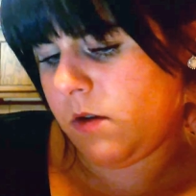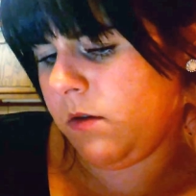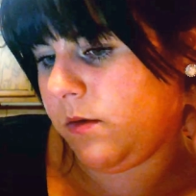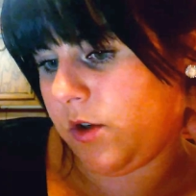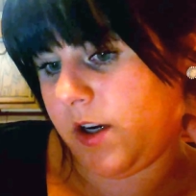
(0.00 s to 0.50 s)

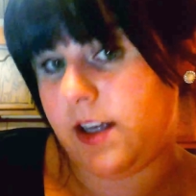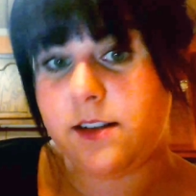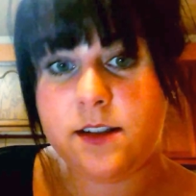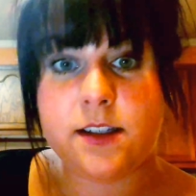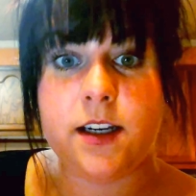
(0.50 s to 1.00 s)
which I
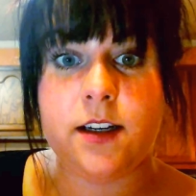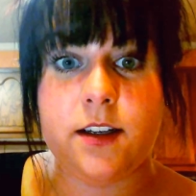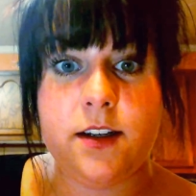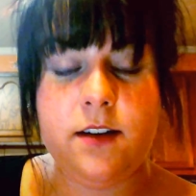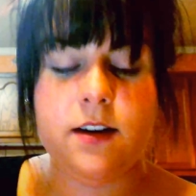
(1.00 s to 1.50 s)
guess is kind of
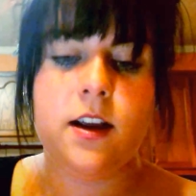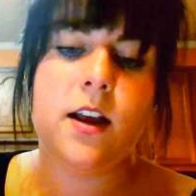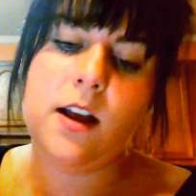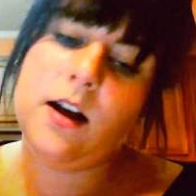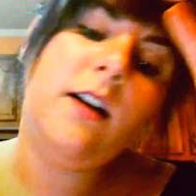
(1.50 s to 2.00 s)
good.
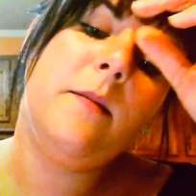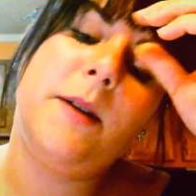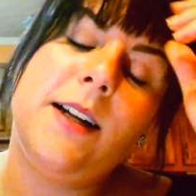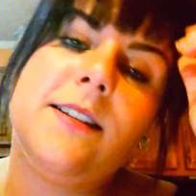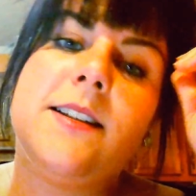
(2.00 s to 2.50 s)
But
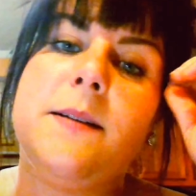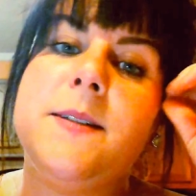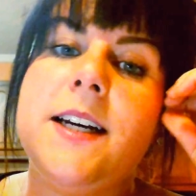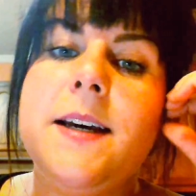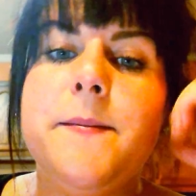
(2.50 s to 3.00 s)
at the same
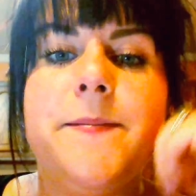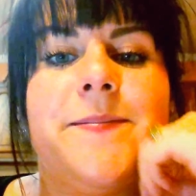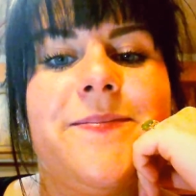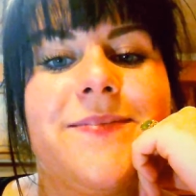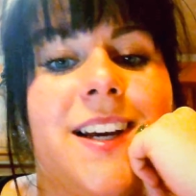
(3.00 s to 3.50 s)
time,
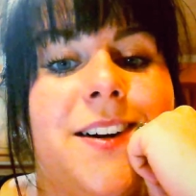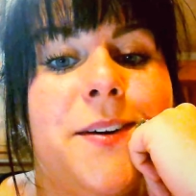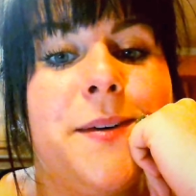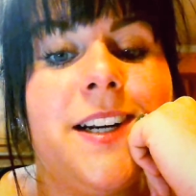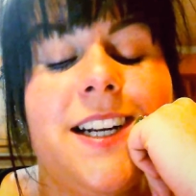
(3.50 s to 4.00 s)
I don't know
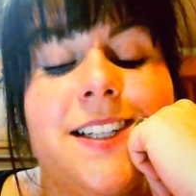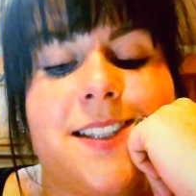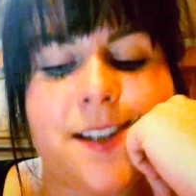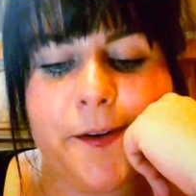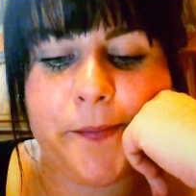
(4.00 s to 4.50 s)
what it is,
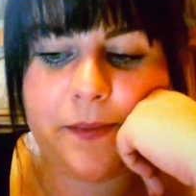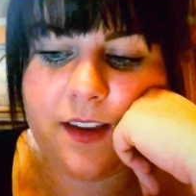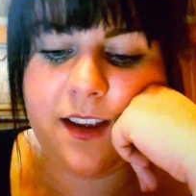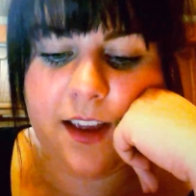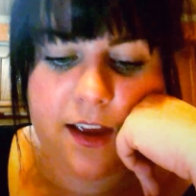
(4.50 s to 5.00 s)
so.
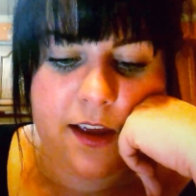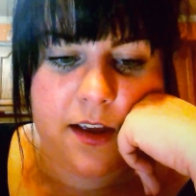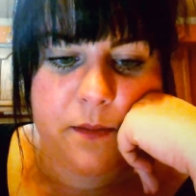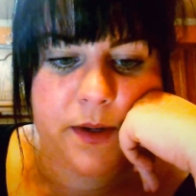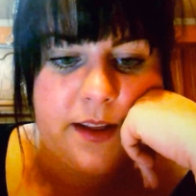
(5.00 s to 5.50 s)

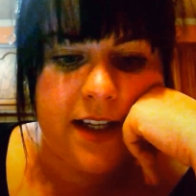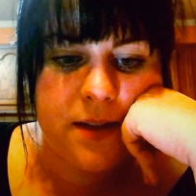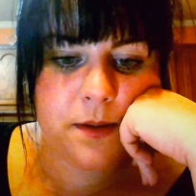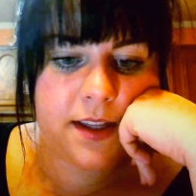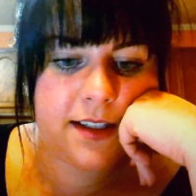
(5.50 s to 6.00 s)
But that's
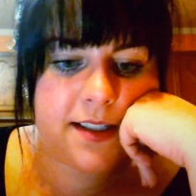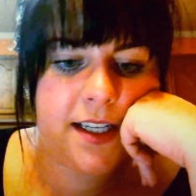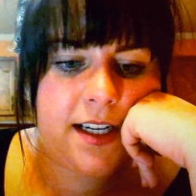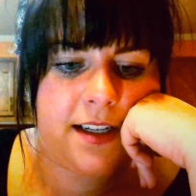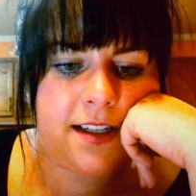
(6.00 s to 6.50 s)
what they
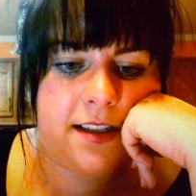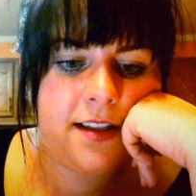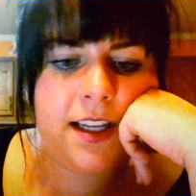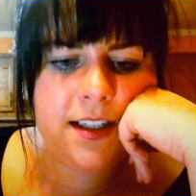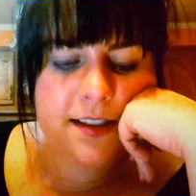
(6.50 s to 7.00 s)
said, and then
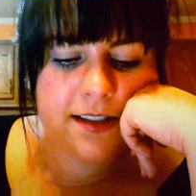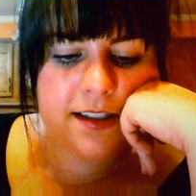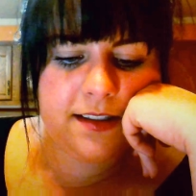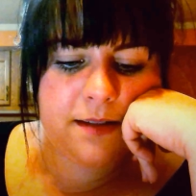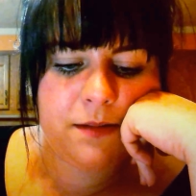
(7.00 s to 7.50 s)
it
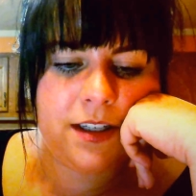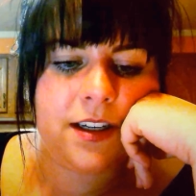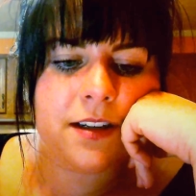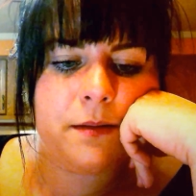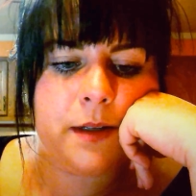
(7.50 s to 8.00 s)
says something
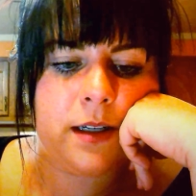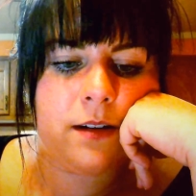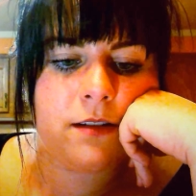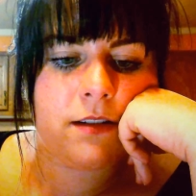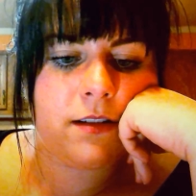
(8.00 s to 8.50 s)
here
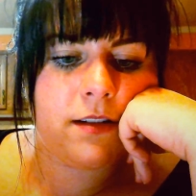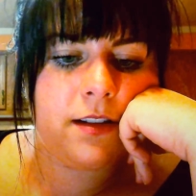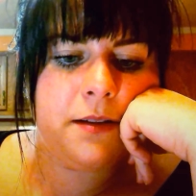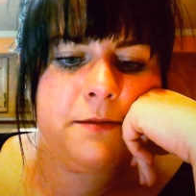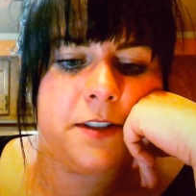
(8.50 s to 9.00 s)
about
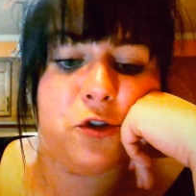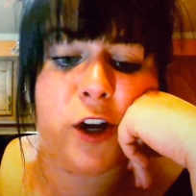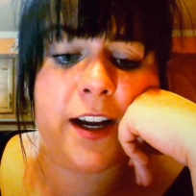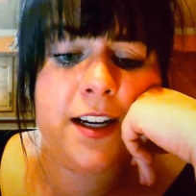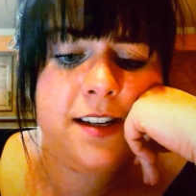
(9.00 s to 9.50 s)

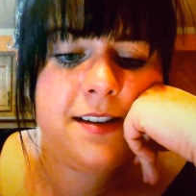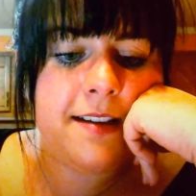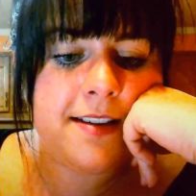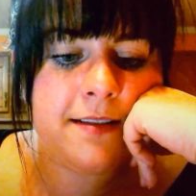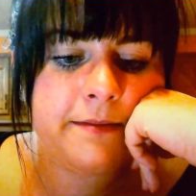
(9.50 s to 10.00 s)

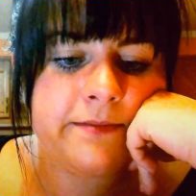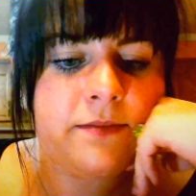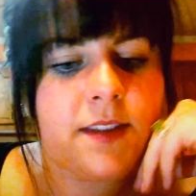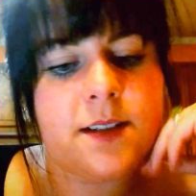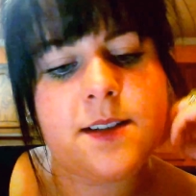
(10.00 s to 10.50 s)
lymphangitis.
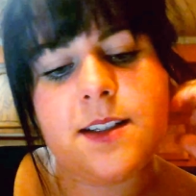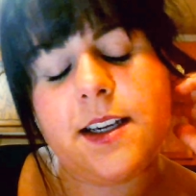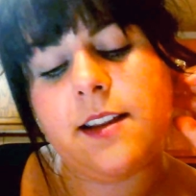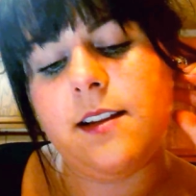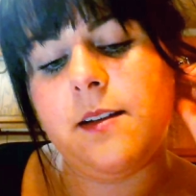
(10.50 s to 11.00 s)
It's
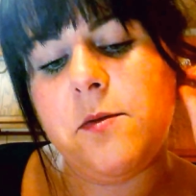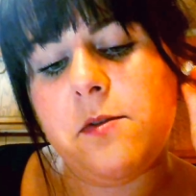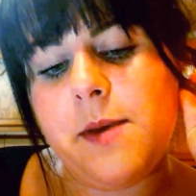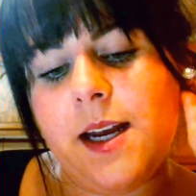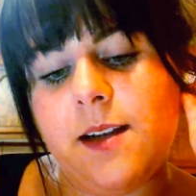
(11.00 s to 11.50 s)
like the
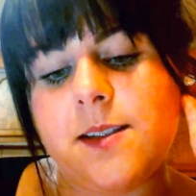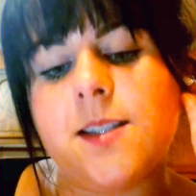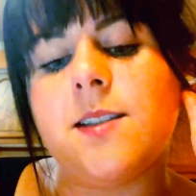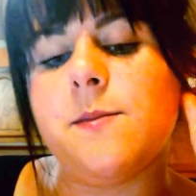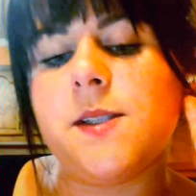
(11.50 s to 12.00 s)
lymphatic
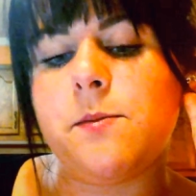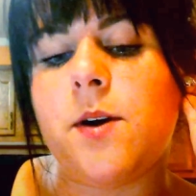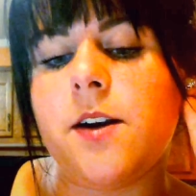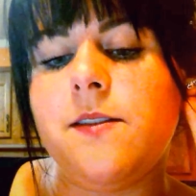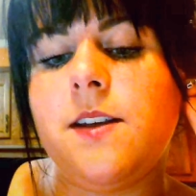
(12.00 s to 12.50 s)
system is a
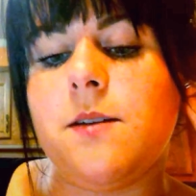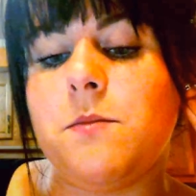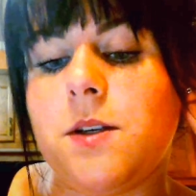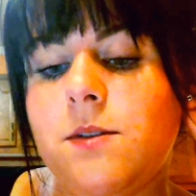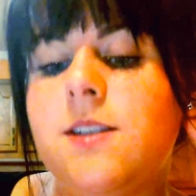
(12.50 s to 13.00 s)
part of the
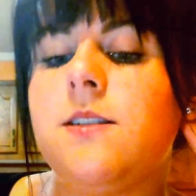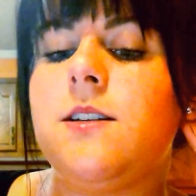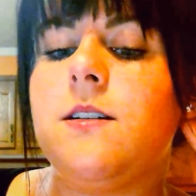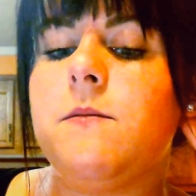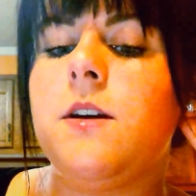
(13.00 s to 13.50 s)
immune
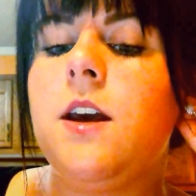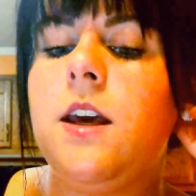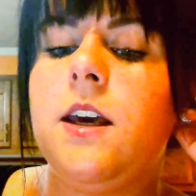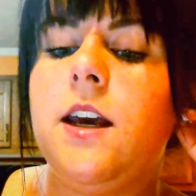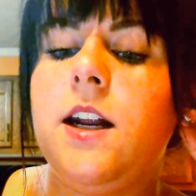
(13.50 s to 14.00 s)
system
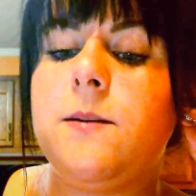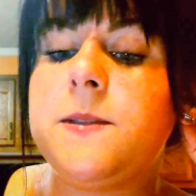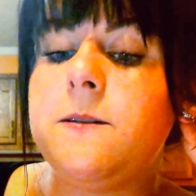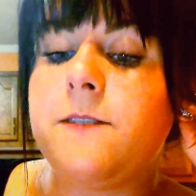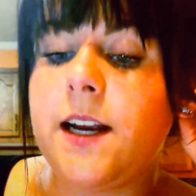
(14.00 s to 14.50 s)
and helps
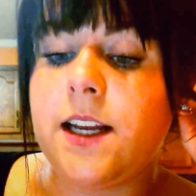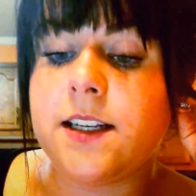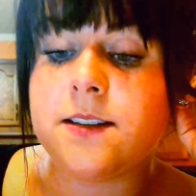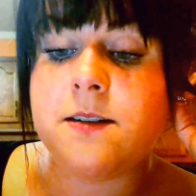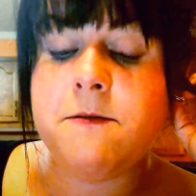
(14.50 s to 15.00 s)
to fight
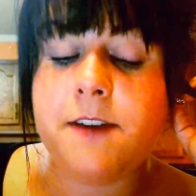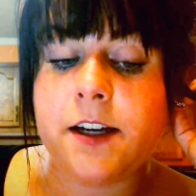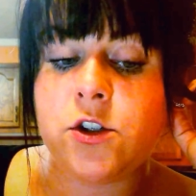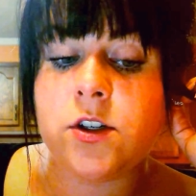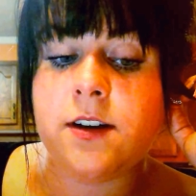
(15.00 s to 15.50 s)
against
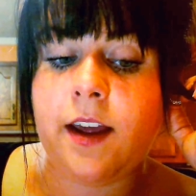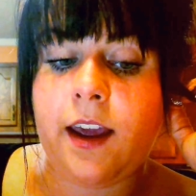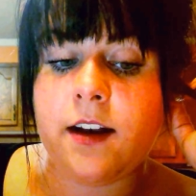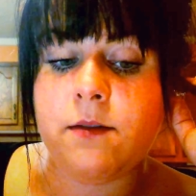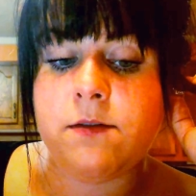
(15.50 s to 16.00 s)
infection
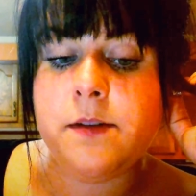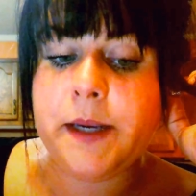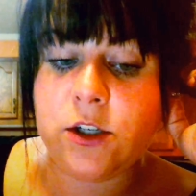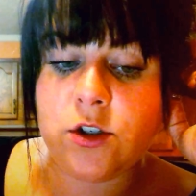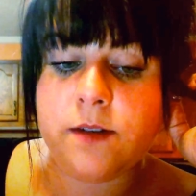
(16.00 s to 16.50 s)
and
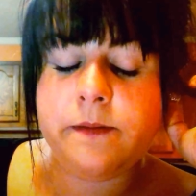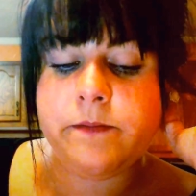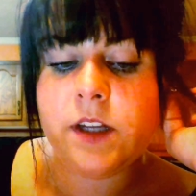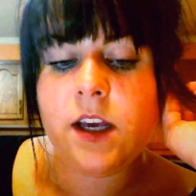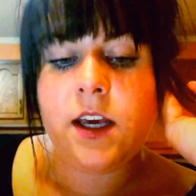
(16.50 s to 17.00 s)
inflammation.
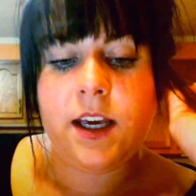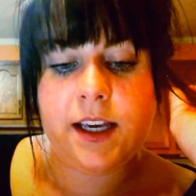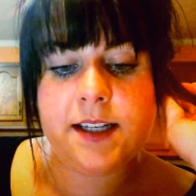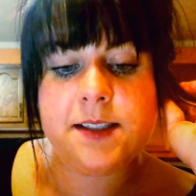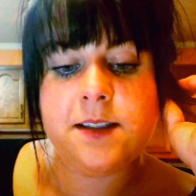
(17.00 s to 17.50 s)
It
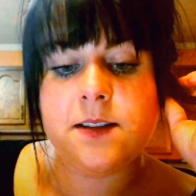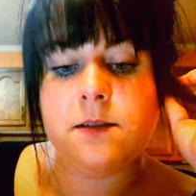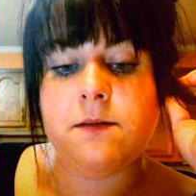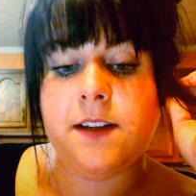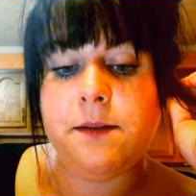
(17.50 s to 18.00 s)
consists
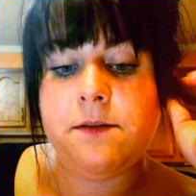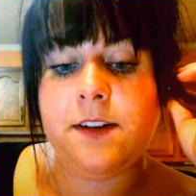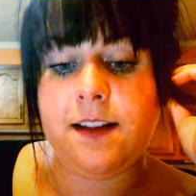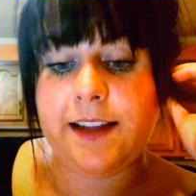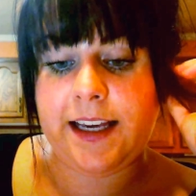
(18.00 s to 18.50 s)
of lymph
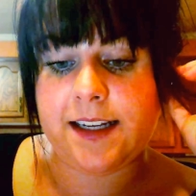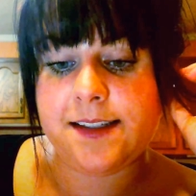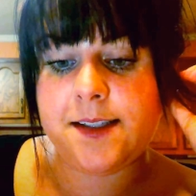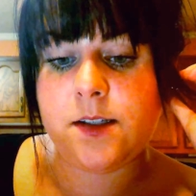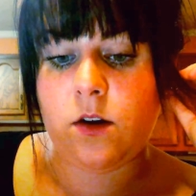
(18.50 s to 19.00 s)

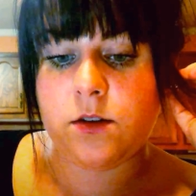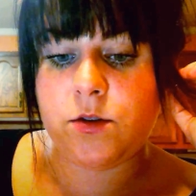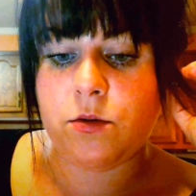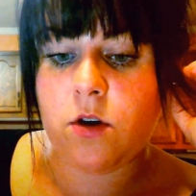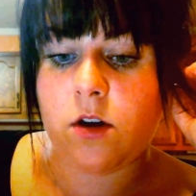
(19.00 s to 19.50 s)
glands,
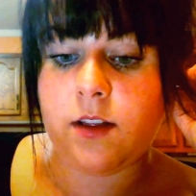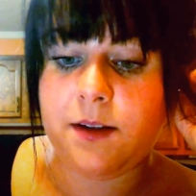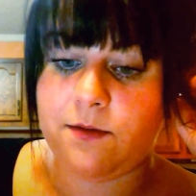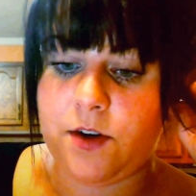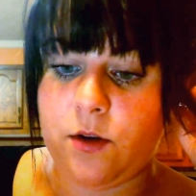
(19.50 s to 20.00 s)
also called
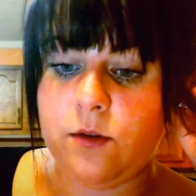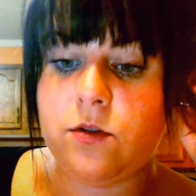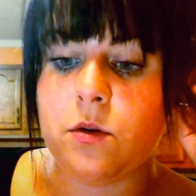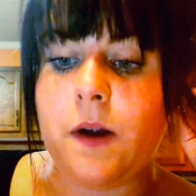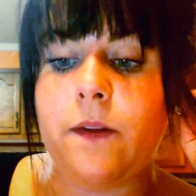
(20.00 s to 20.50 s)
lymph nodes,
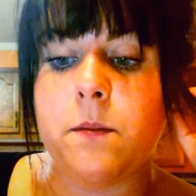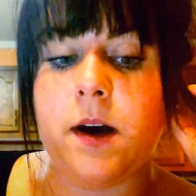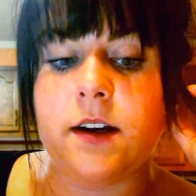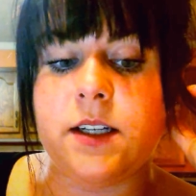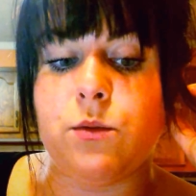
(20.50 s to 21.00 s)
throughout the
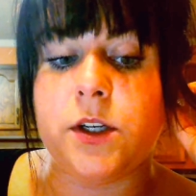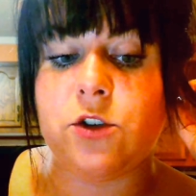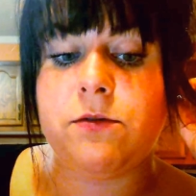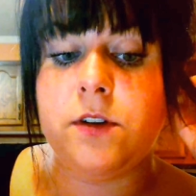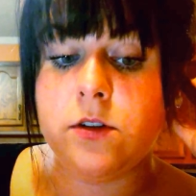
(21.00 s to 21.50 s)
body, which
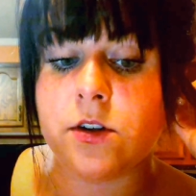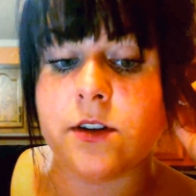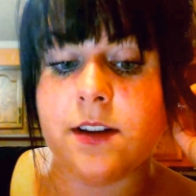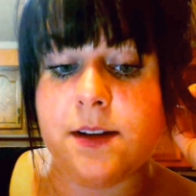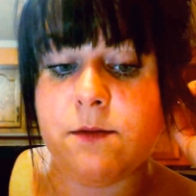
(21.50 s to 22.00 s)
filter
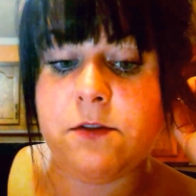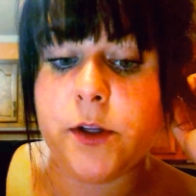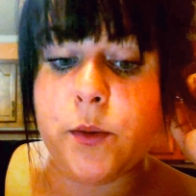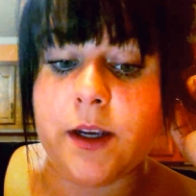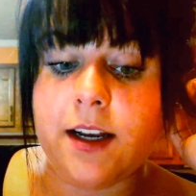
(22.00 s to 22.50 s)
the lymph
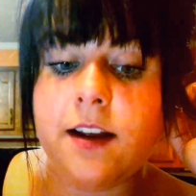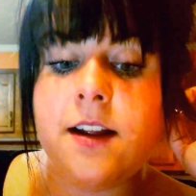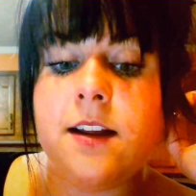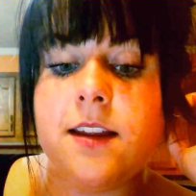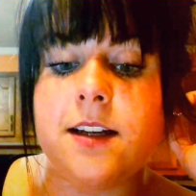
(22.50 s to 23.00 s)
fluid
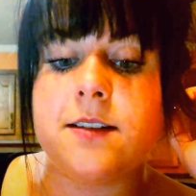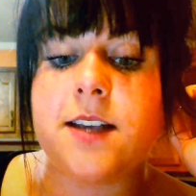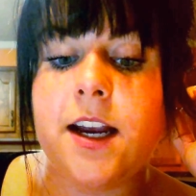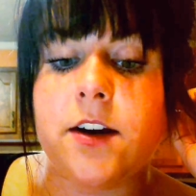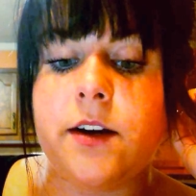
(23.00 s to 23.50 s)
that is
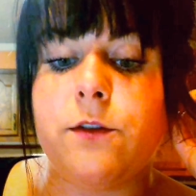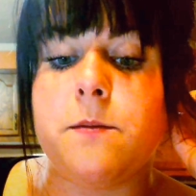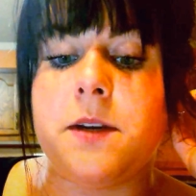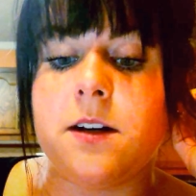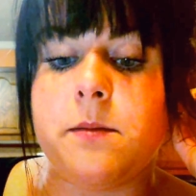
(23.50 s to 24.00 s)
carried
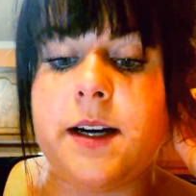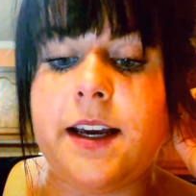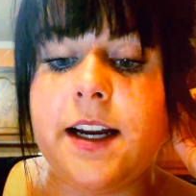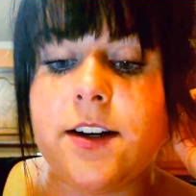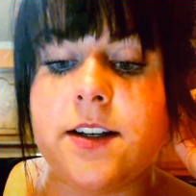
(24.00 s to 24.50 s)
from nearby
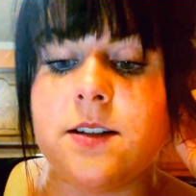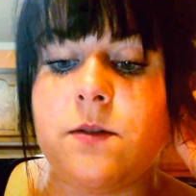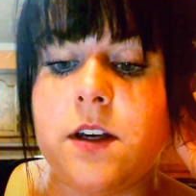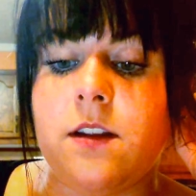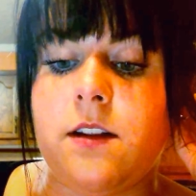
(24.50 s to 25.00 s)
areas
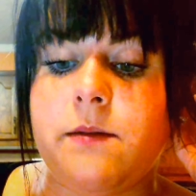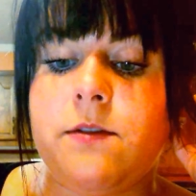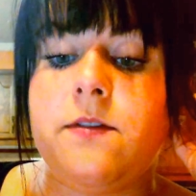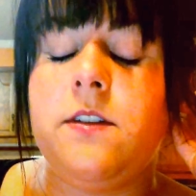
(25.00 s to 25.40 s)
via the lymph